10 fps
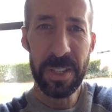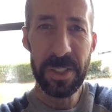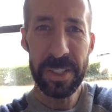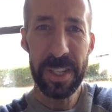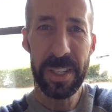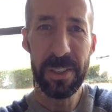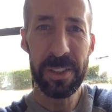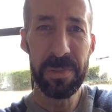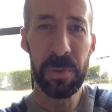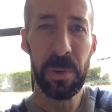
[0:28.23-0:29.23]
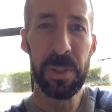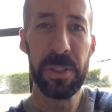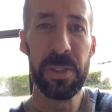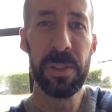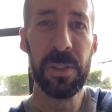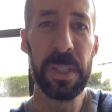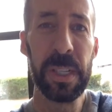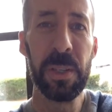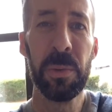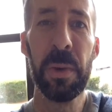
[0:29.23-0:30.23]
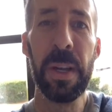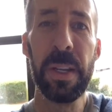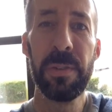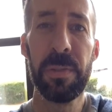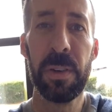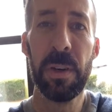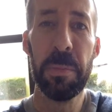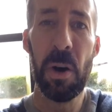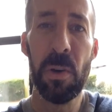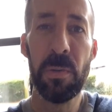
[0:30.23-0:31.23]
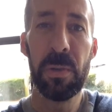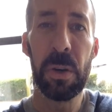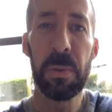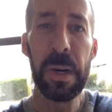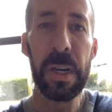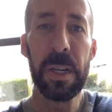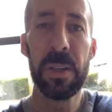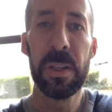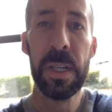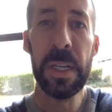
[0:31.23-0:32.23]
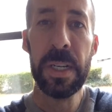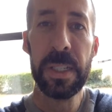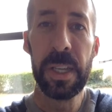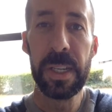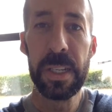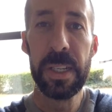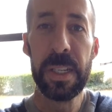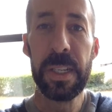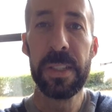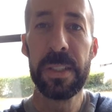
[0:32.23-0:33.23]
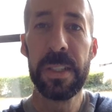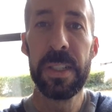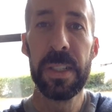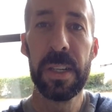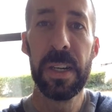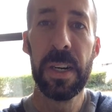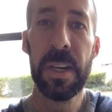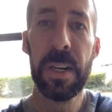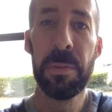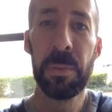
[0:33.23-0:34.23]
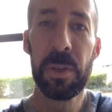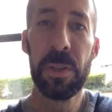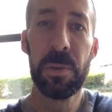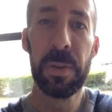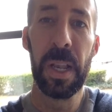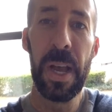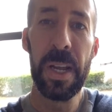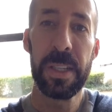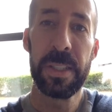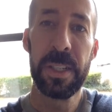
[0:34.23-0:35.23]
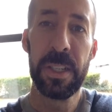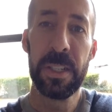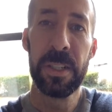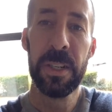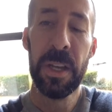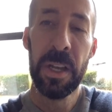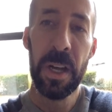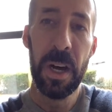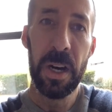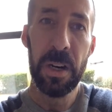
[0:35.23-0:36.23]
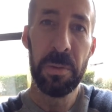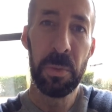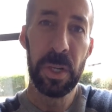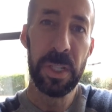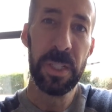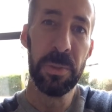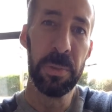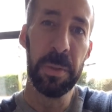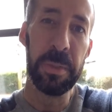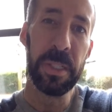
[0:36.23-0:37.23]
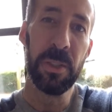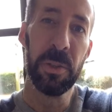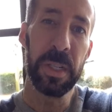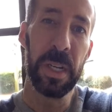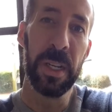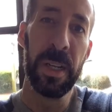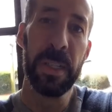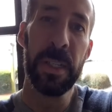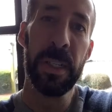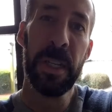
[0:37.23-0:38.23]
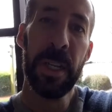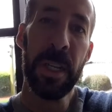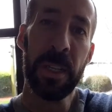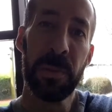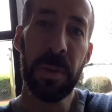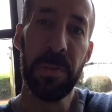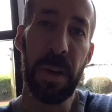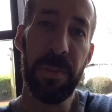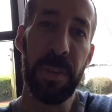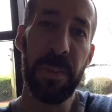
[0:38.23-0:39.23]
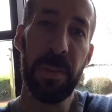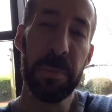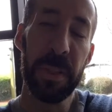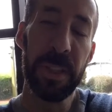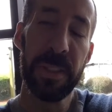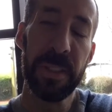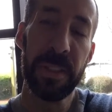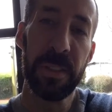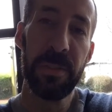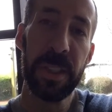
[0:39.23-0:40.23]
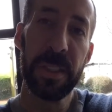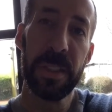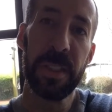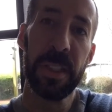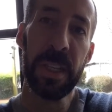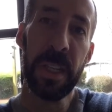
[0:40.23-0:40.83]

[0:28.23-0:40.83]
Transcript: just kind of looking forward to getting away from home for a while, taking it easy. We're going to relax here. We're here in Wilmington, North Carolina. It's one of our favorite places to visit.